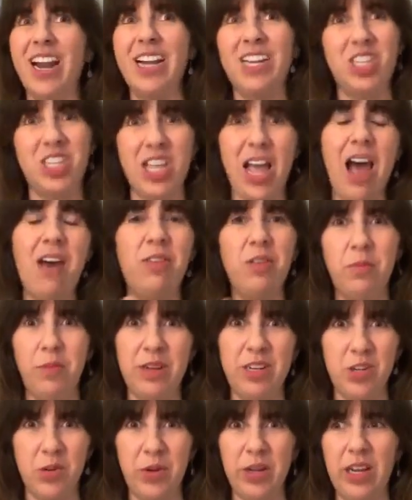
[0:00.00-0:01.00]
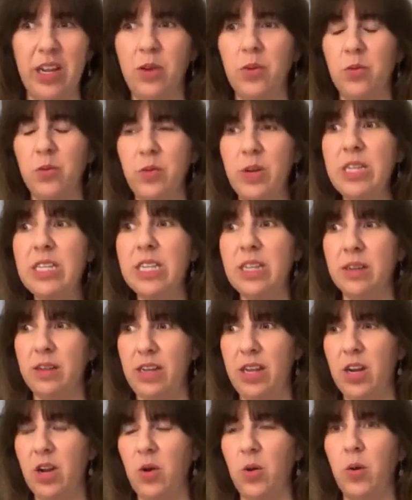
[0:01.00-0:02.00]
And I just haven't been doing it recent,
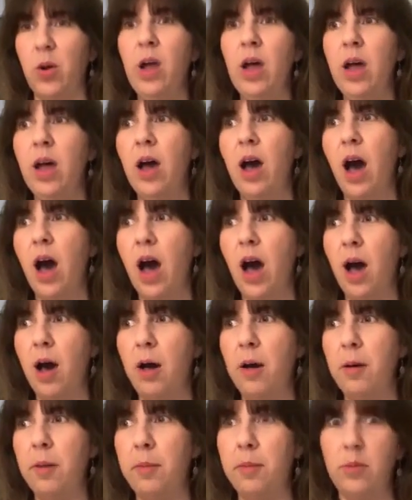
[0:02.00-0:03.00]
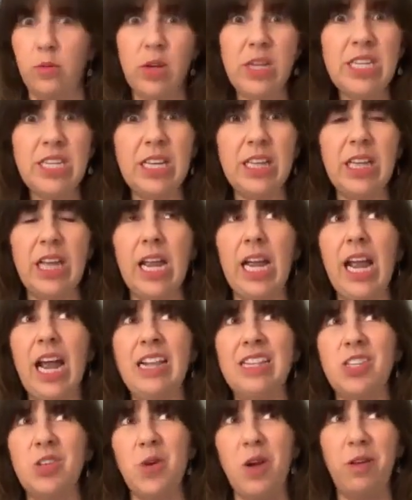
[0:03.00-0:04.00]
you know, um, recently.
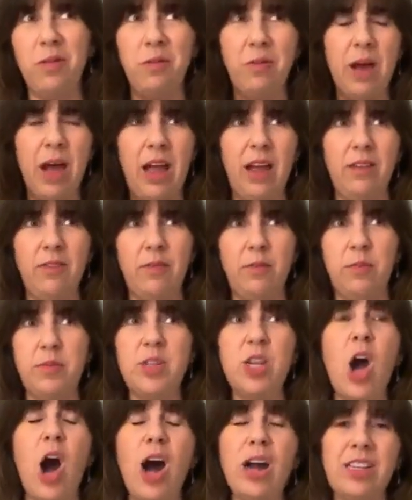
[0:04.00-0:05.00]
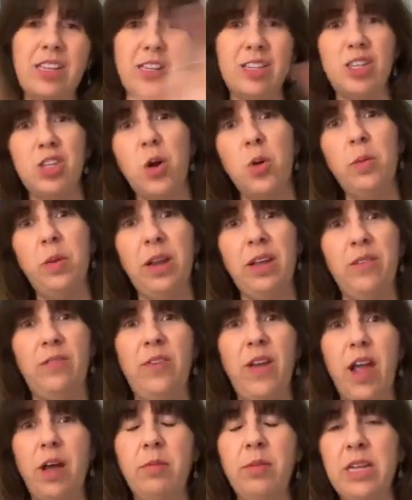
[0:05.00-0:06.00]
And so I've, I've talked to so many
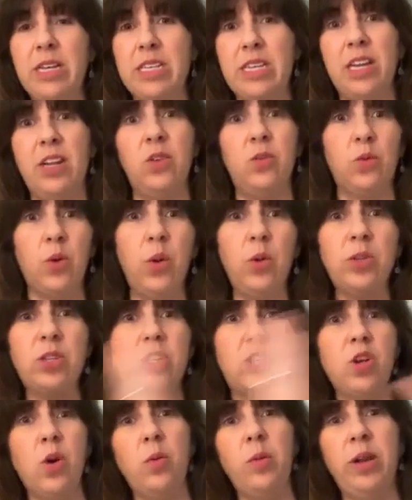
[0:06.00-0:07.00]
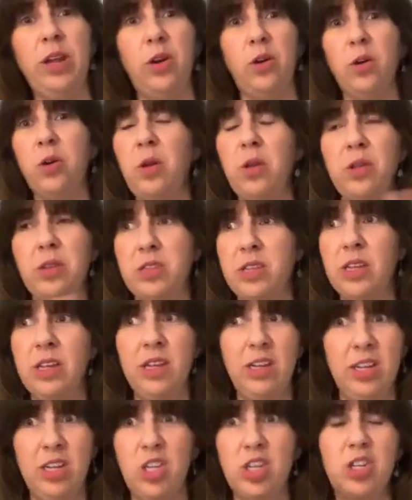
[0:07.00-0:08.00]
families and enrolled so many girls
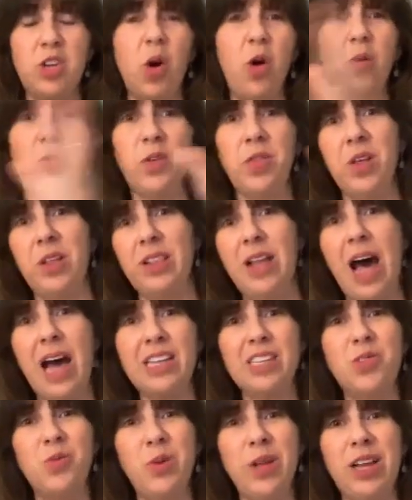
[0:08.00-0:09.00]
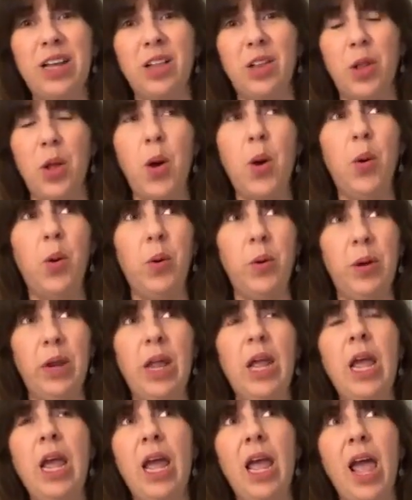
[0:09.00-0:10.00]
just over the last week
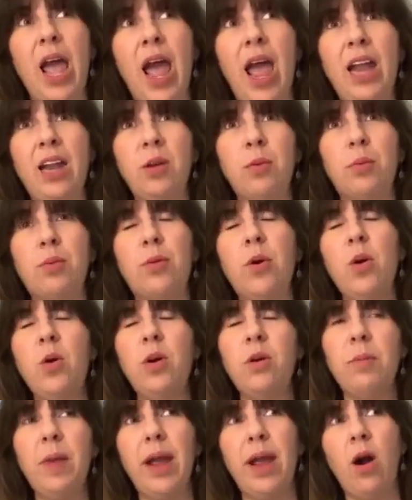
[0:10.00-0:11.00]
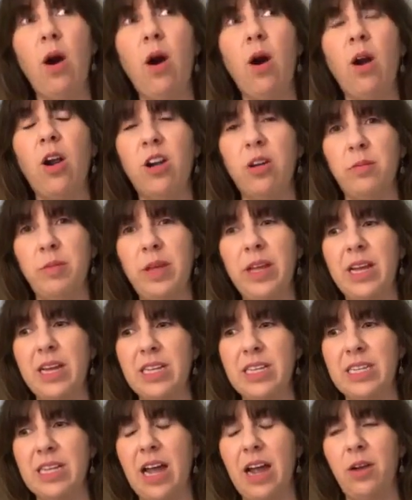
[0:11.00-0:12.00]
alone. And it broke my heart
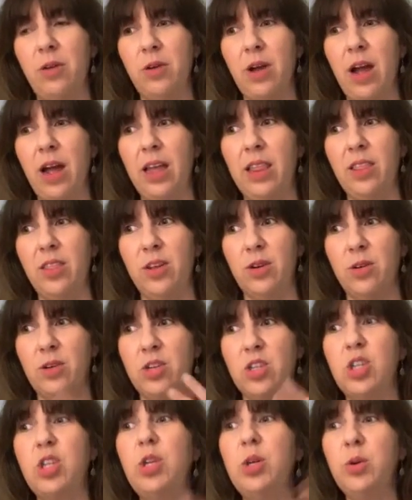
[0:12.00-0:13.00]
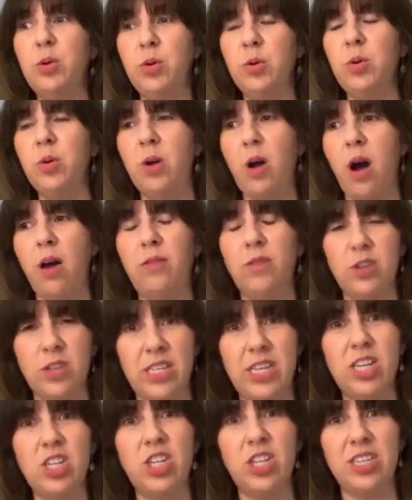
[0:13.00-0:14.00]
because I there were two
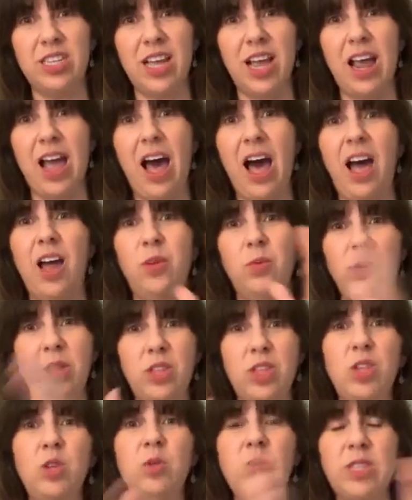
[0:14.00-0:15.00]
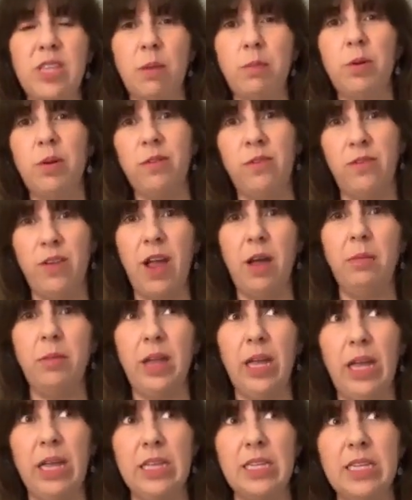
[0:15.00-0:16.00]
conversations I had with two separate
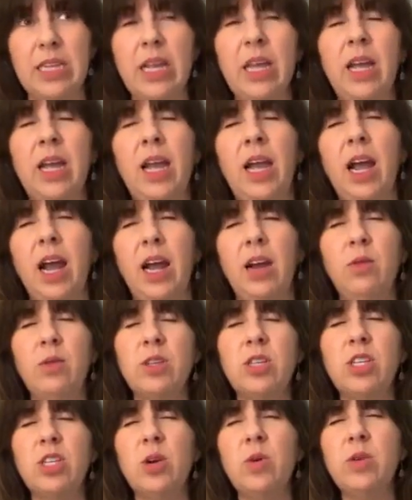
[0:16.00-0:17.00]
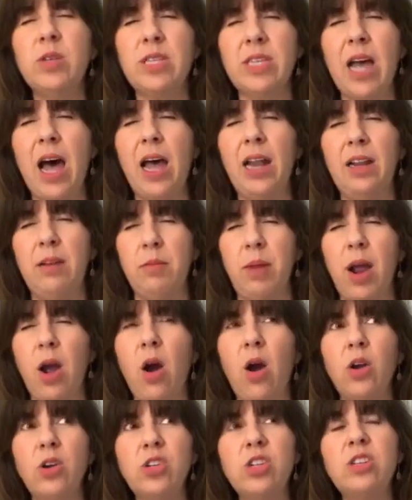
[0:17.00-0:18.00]
families. And it was so sad and my
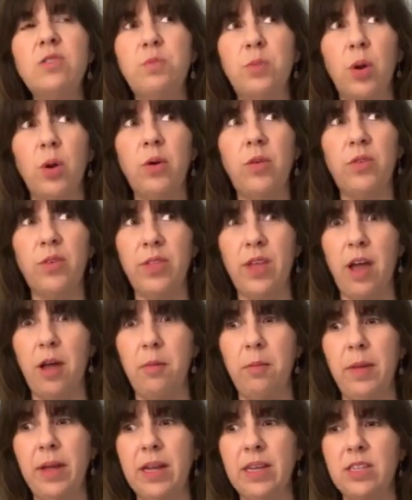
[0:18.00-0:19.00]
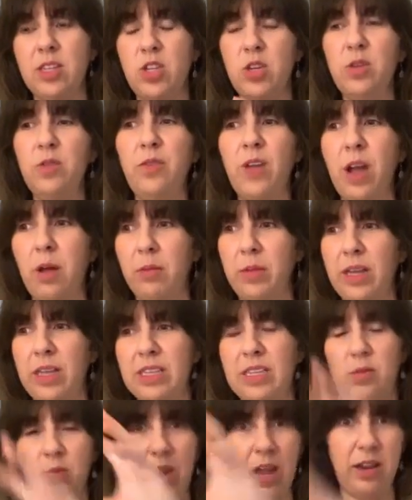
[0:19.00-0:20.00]
heart just broke for them because two
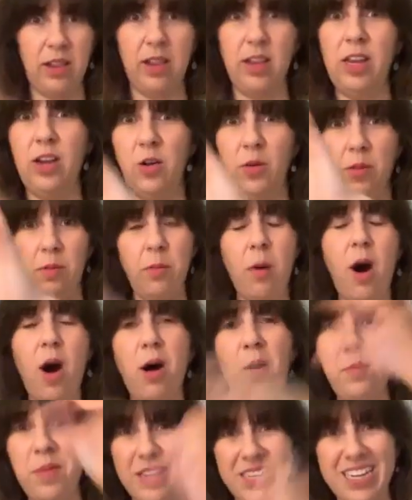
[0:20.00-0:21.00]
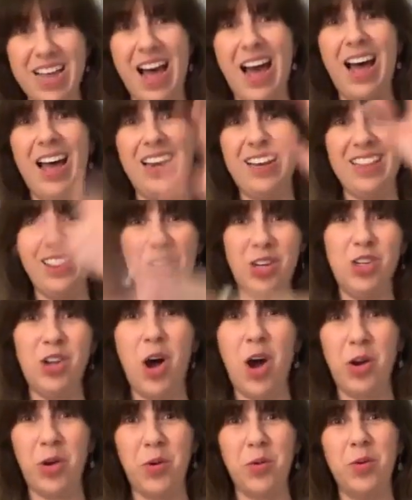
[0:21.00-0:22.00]
families we had, you know, the mom, the dad and the
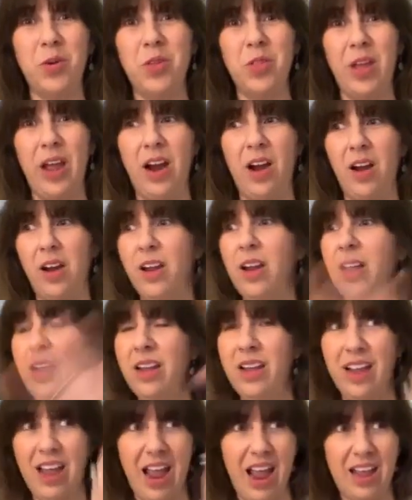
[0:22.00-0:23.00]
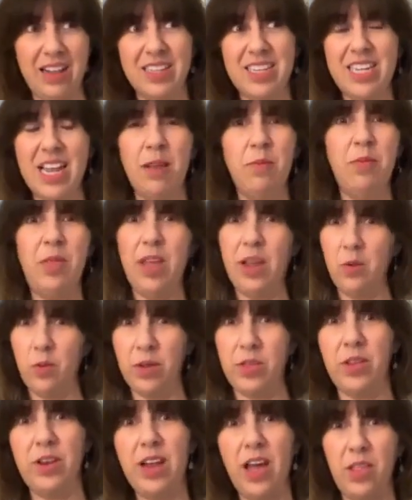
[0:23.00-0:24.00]
daughter were there and same thing
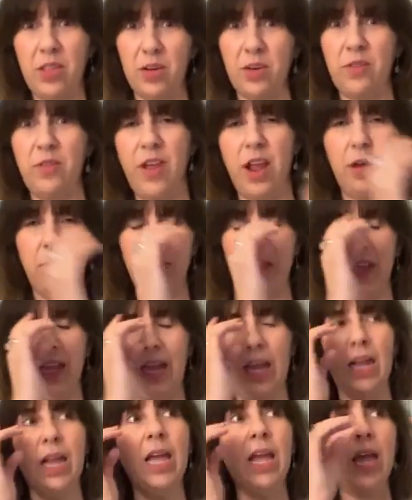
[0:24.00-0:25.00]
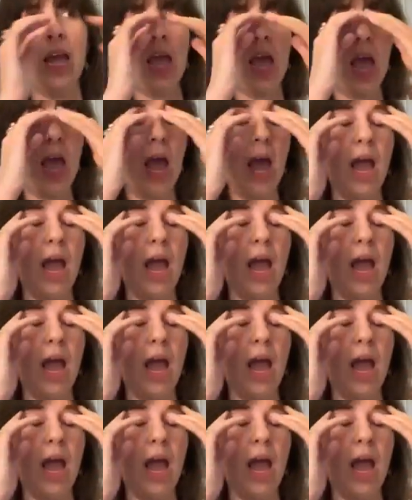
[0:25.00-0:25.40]
with another family.